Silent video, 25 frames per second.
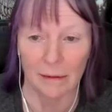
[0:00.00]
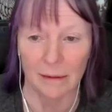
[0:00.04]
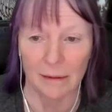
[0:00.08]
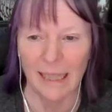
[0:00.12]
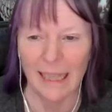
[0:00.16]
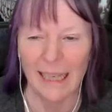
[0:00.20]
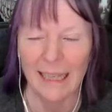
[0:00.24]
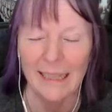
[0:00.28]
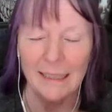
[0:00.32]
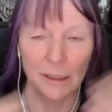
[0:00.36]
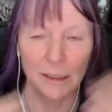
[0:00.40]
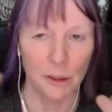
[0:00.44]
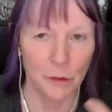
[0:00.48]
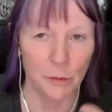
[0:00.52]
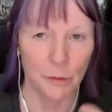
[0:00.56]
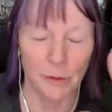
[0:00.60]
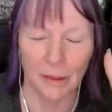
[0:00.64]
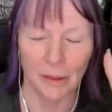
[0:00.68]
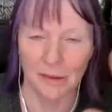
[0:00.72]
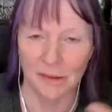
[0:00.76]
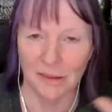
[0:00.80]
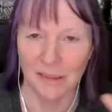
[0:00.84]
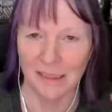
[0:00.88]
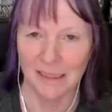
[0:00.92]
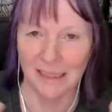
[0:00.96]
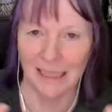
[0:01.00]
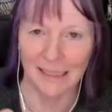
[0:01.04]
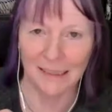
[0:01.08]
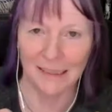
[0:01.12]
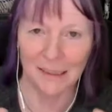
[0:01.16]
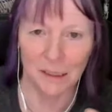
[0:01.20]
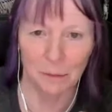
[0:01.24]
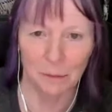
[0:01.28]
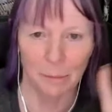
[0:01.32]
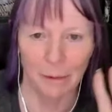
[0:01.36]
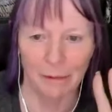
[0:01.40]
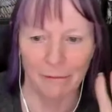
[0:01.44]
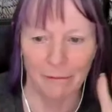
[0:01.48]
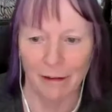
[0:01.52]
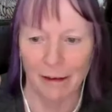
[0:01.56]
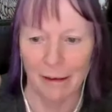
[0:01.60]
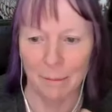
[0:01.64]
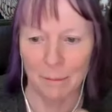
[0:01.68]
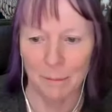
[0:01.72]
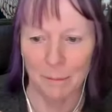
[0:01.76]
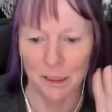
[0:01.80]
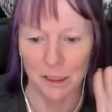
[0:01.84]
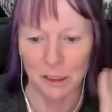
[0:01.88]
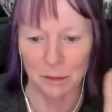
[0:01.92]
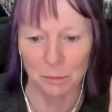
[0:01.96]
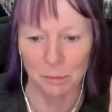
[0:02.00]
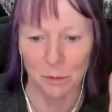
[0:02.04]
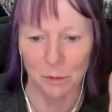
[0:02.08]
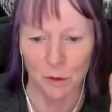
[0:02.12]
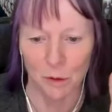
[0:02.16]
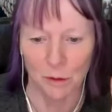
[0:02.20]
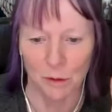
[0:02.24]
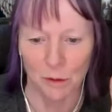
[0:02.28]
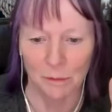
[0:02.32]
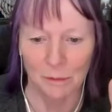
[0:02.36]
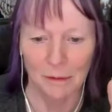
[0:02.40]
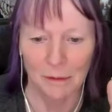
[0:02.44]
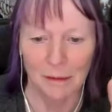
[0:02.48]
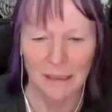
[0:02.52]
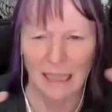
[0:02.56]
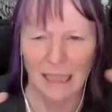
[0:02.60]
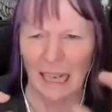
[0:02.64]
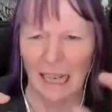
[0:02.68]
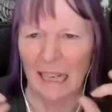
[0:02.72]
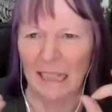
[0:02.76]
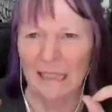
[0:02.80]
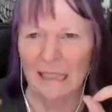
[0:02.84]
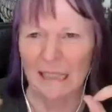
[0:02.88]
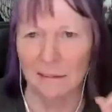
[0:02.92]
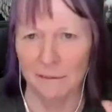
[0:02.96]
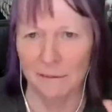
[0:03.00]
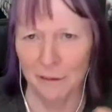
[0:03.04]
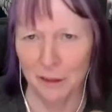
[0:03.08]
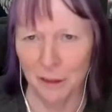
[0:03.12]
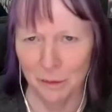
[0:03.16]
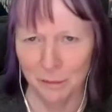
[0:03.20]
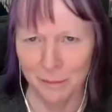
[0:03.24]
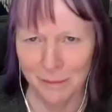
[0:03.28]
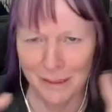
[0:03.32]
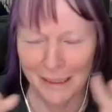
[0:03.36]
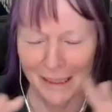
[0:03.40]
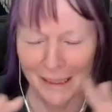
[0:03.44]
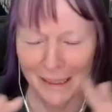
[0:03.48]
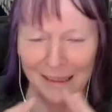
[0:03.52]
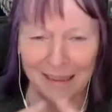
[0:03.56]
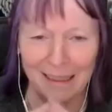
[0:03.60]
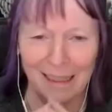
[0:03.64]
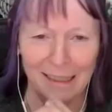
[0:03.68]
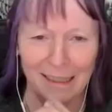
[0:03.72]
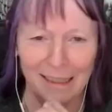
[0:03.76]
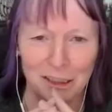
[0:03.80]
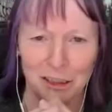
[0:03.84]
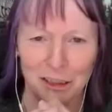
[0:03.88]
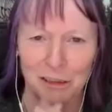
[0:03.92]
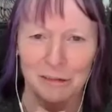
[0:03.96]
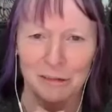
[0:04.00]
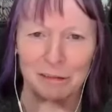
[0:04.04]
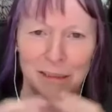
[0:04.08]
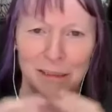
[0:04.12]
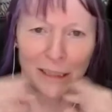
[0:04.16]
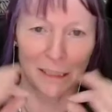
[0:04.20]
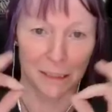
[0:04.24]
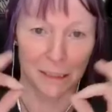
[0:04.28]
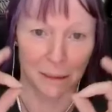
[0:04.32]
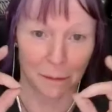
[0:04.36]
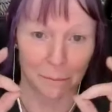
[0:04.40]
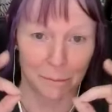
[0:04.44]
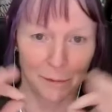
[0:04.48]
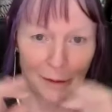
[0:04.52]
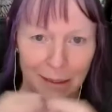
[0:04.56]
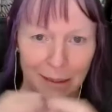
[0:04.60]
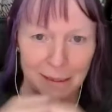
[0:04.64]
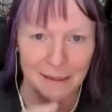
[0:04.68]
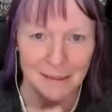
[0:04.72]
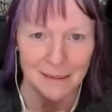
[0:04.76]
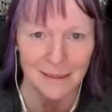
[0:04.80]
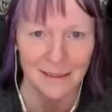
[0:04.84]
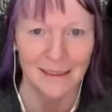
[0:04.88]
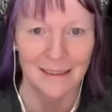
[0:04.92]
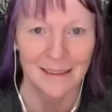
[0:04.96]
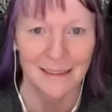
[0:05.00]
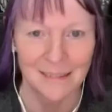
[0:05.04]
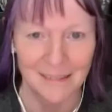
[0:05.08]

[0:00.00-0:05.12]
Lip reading: The Hindu gods tend to be very much more kind of human in nature in some ways.